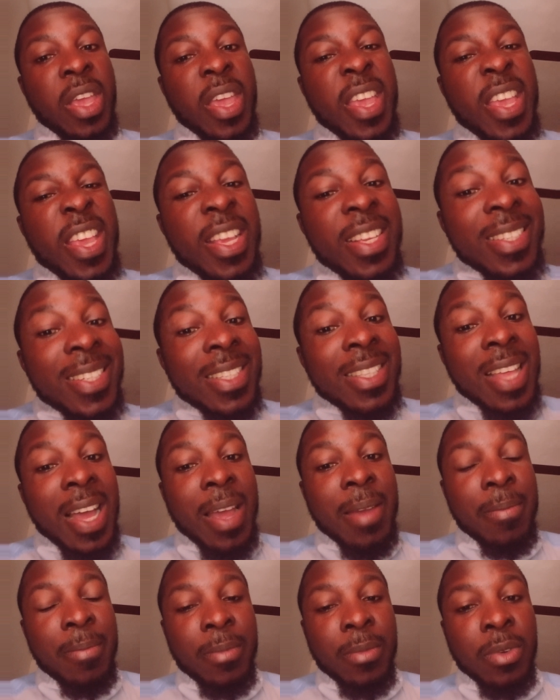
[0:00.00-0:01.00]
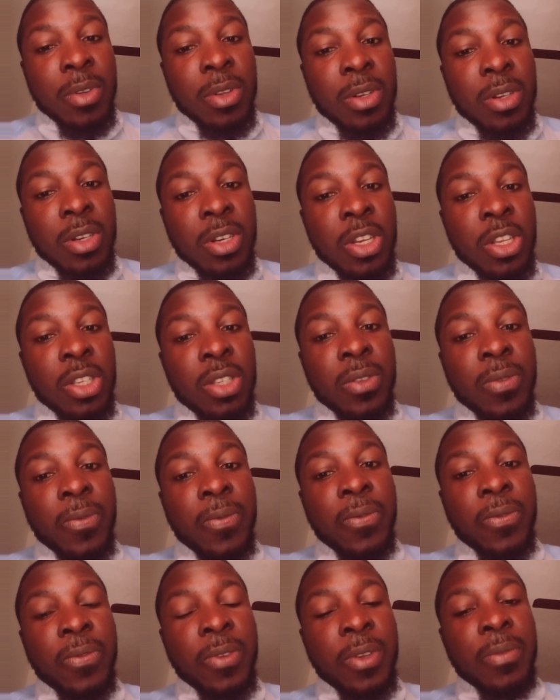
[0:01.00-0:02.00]
each time these
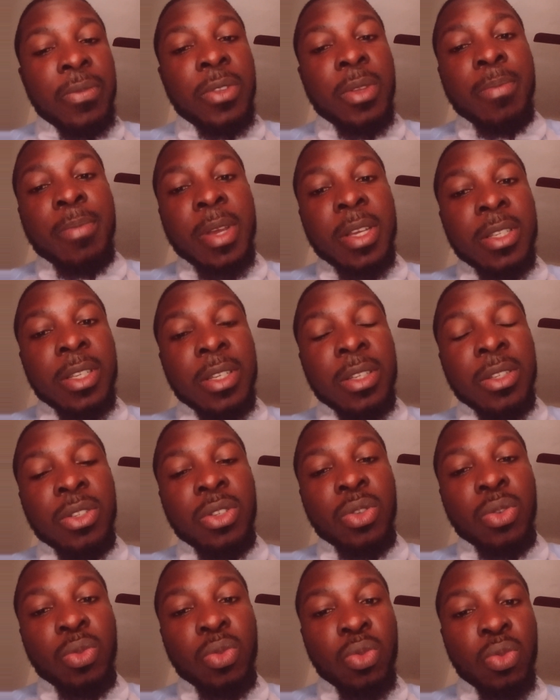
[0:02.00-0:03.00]
50 persons